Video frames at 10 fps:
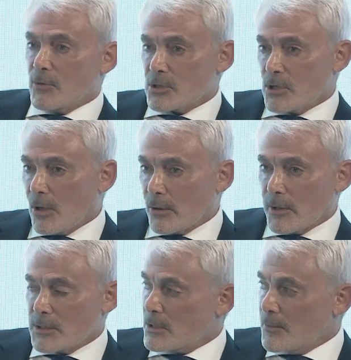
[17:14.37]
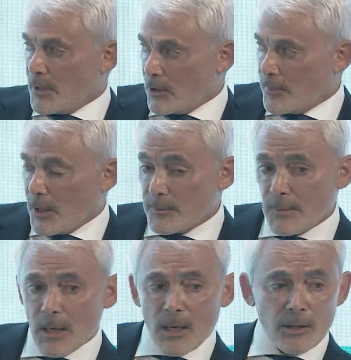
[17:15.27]
US dollar as the middleman.
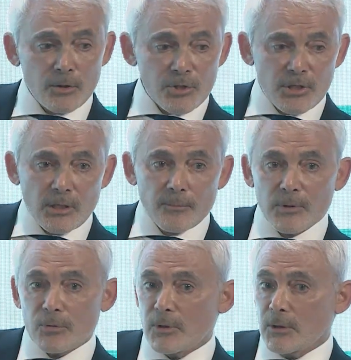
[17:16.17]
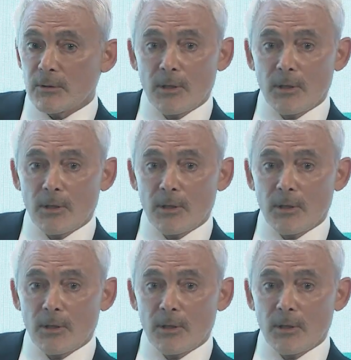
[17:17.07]
And you're seeing it between